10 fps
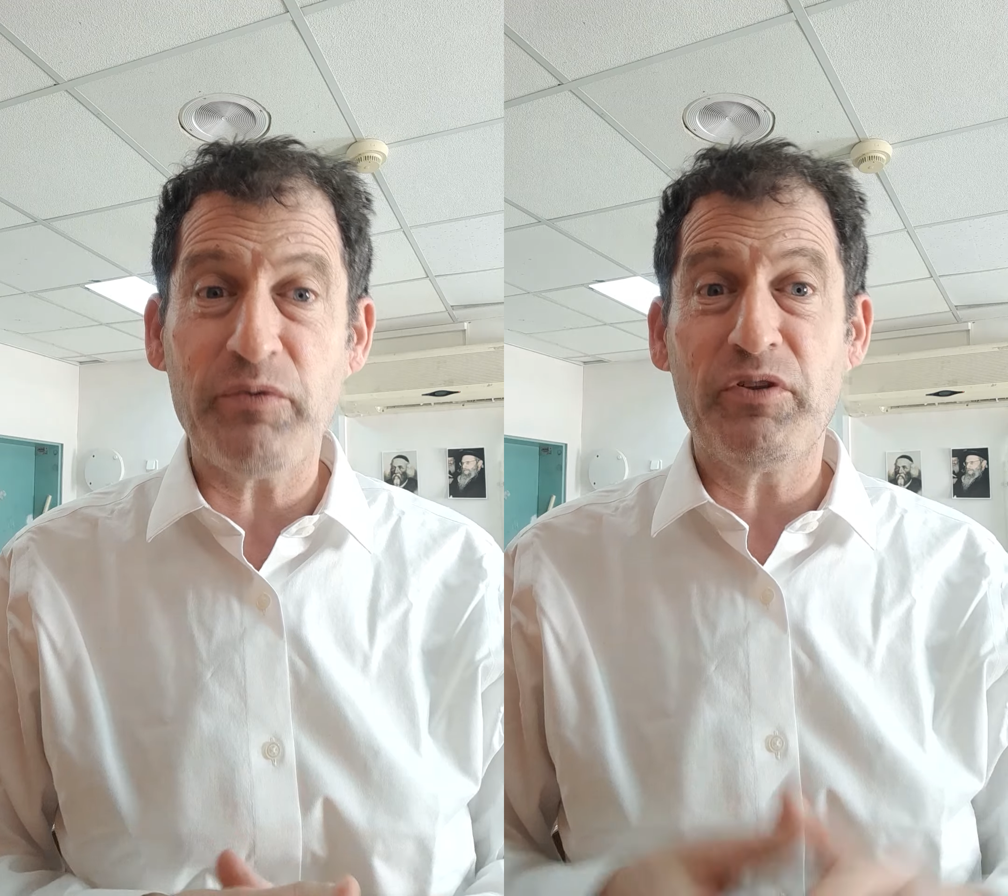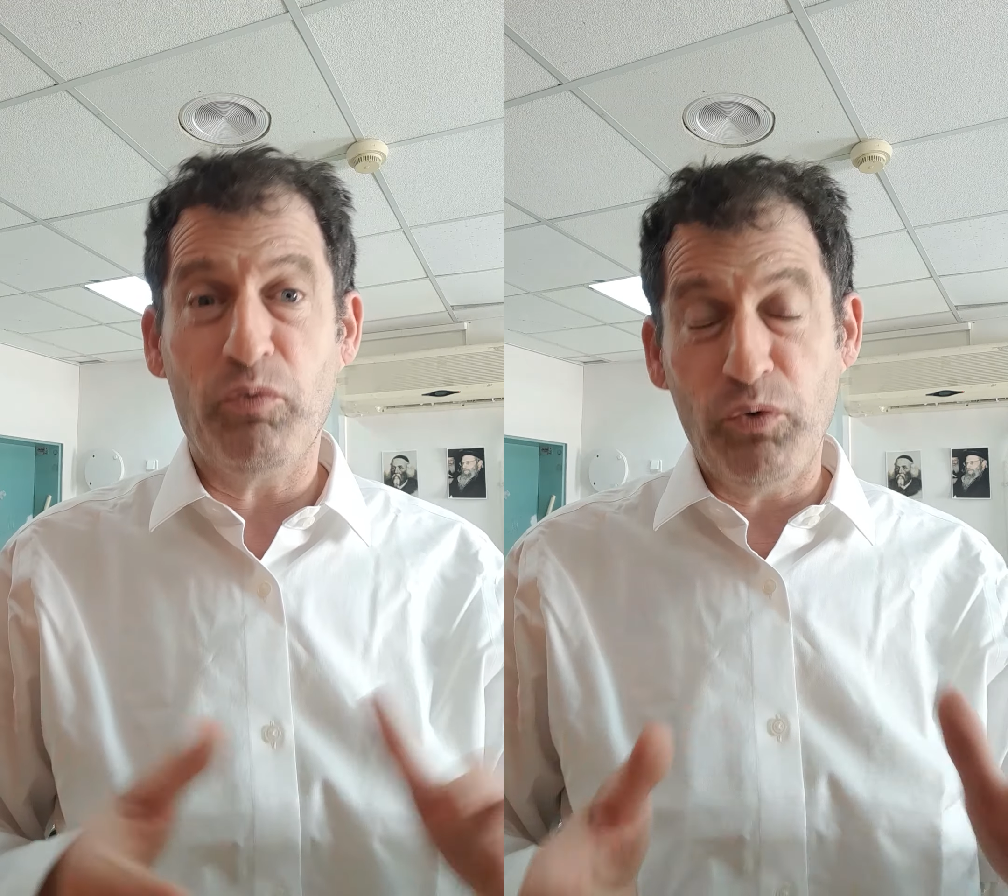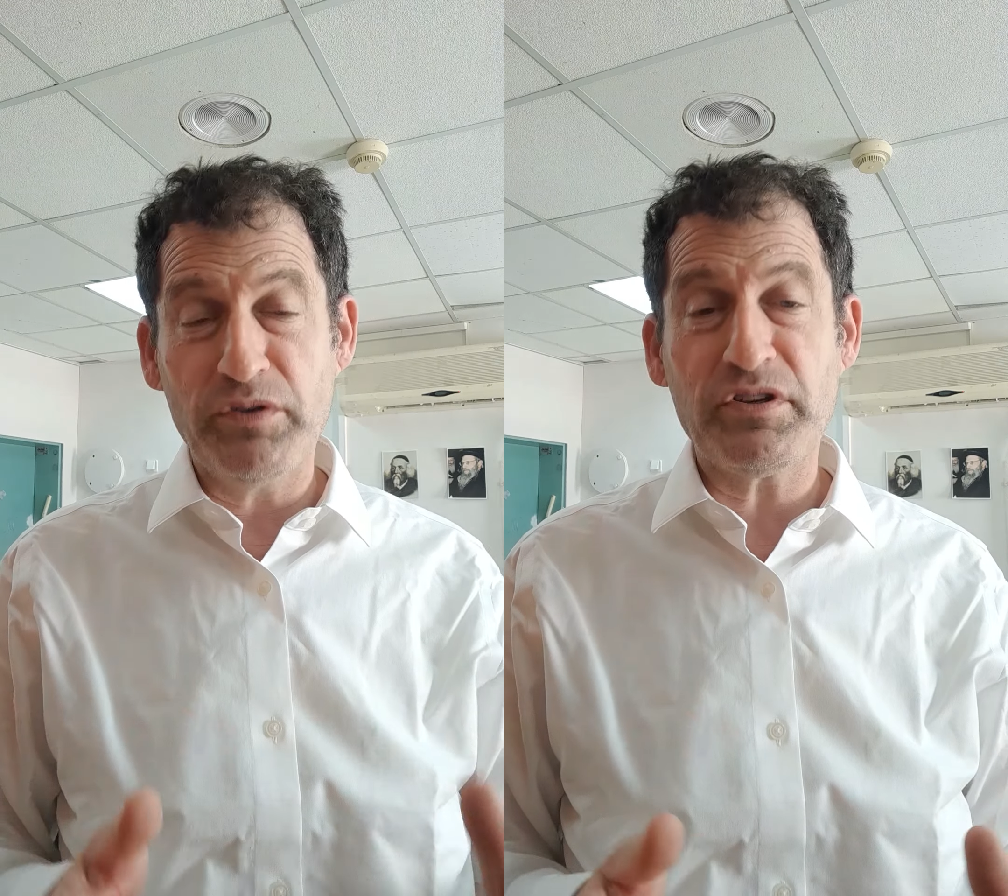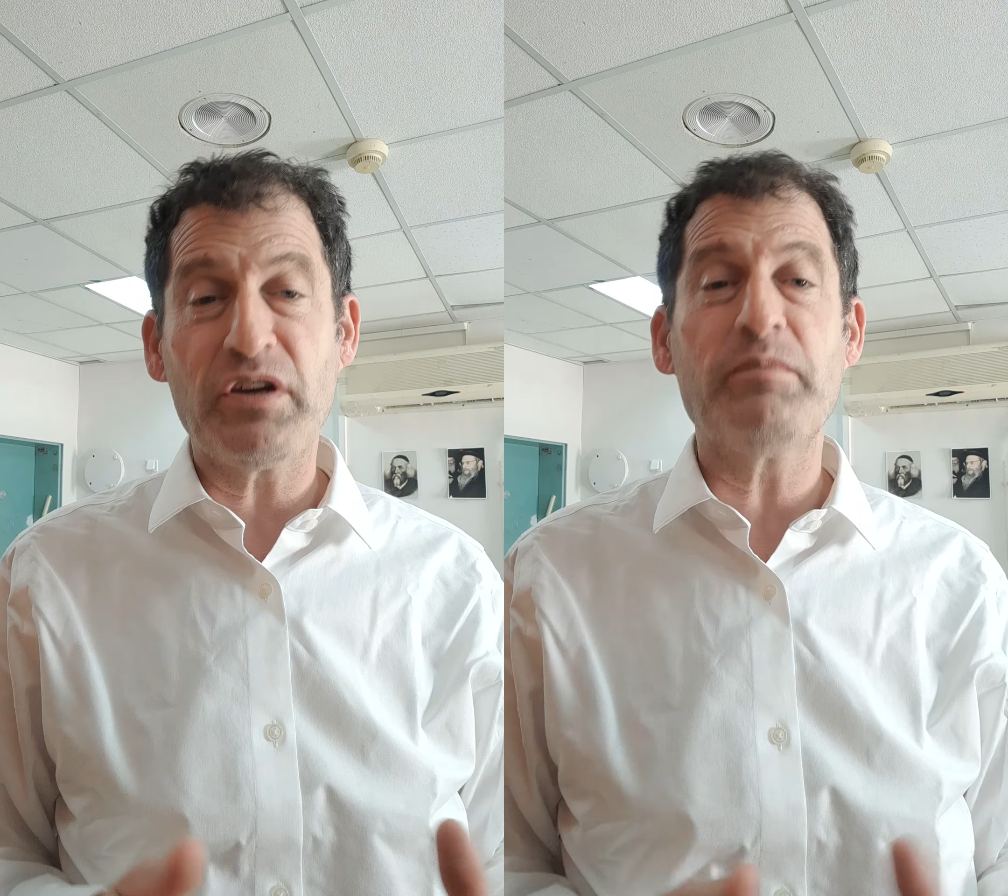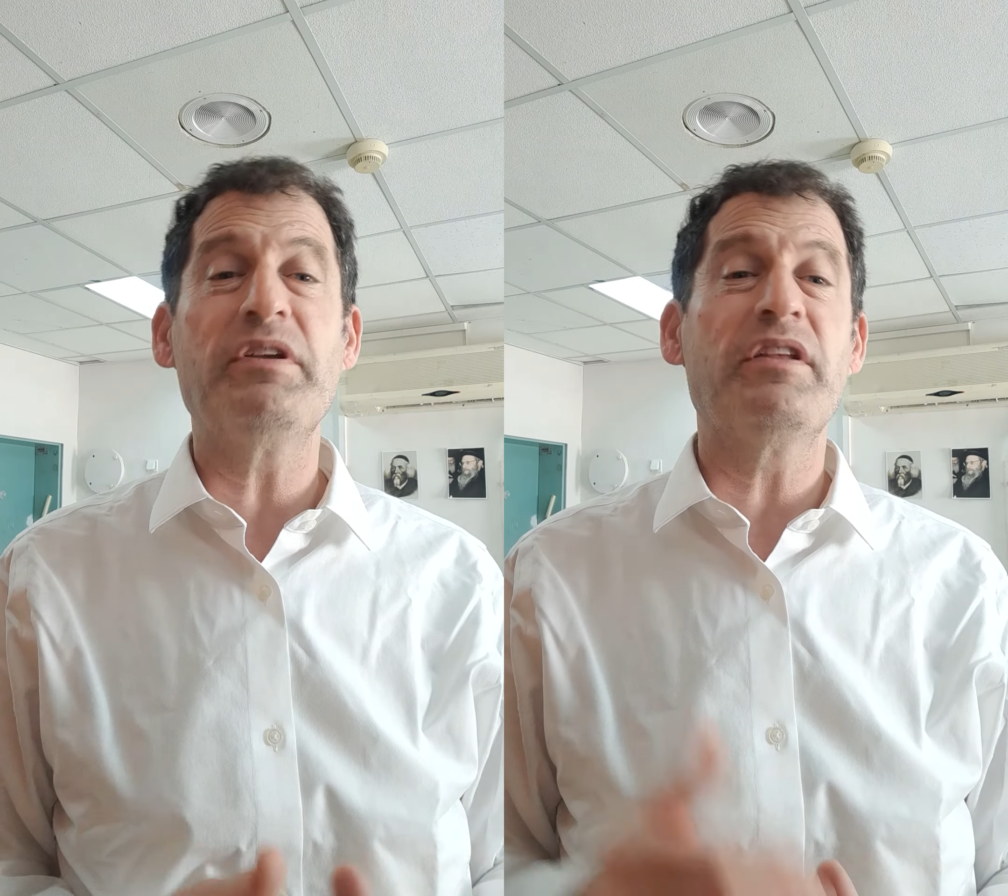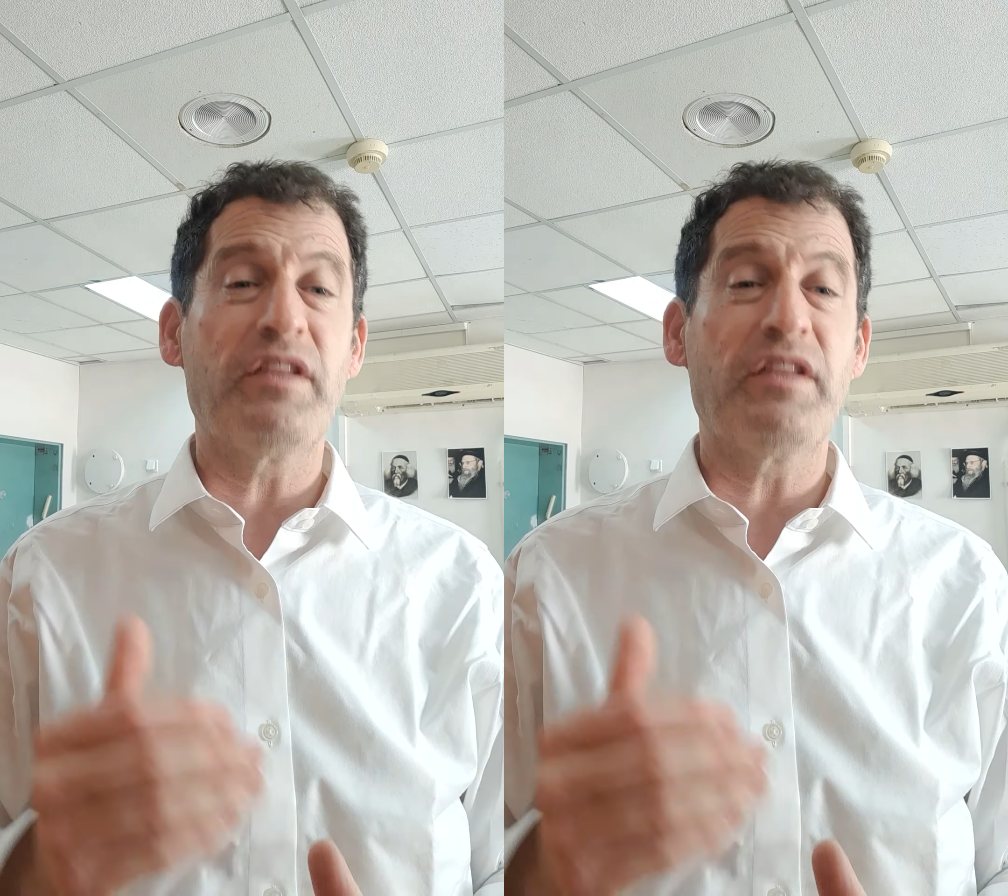where the walls are going to be there,